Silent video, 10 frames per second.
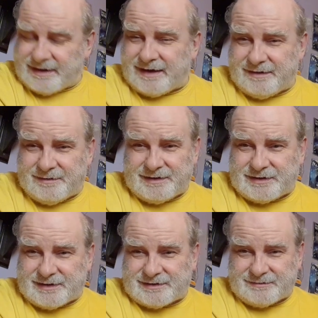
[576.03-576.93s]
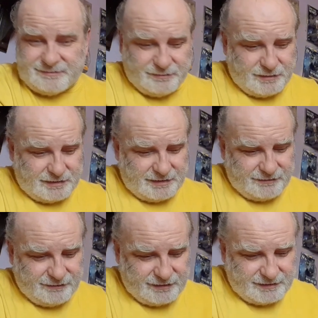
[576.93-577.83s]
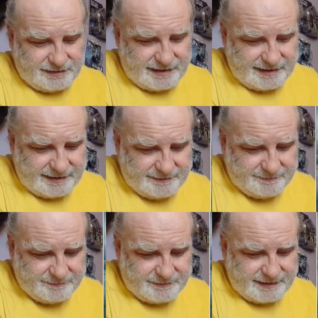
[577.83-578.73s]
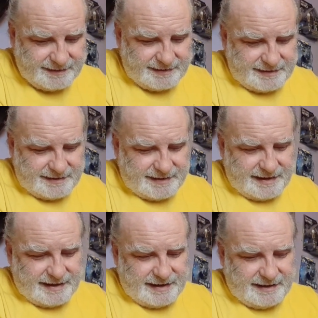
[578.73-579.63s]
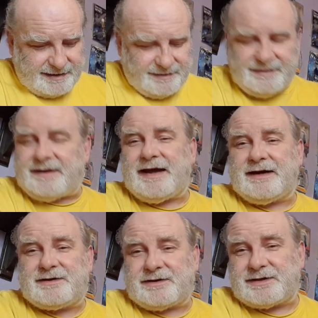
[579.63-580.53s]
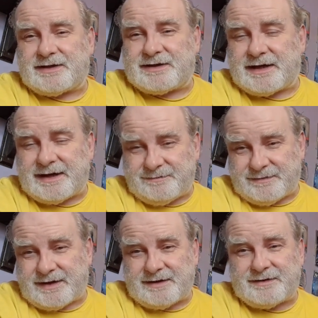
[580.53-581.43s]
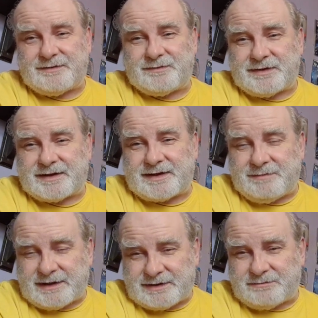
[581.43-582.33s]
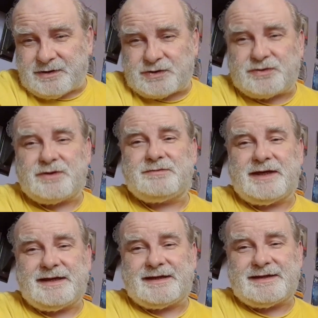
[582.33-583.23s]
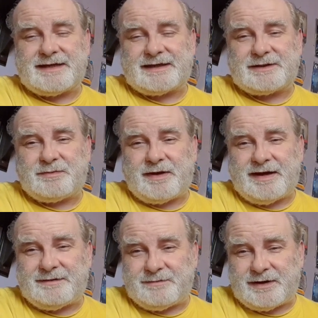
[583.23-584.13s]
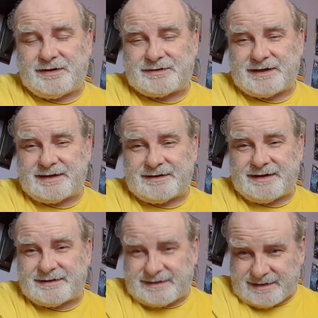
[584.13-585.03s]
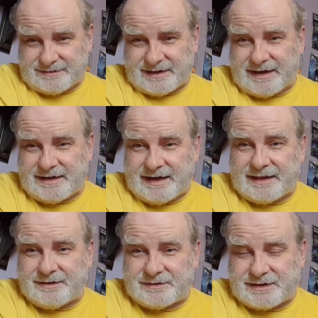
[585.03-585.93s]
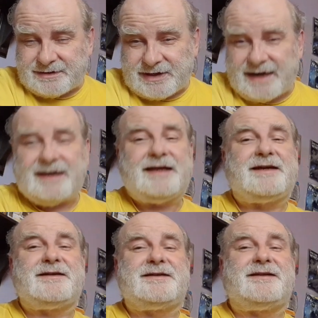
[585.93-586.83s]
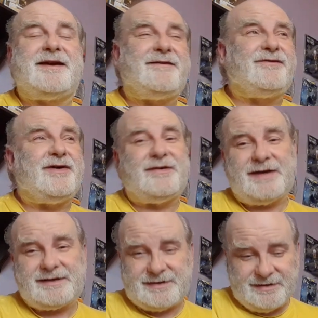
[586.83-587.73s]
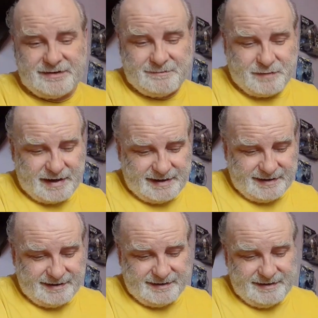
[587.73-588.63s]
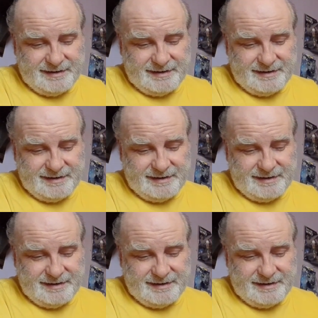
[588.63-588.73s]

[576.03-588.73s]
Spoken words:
images. Wonderful. And of course, the magic mushroom link is explained because it's an hallucinogenic. So therefore, that's another part.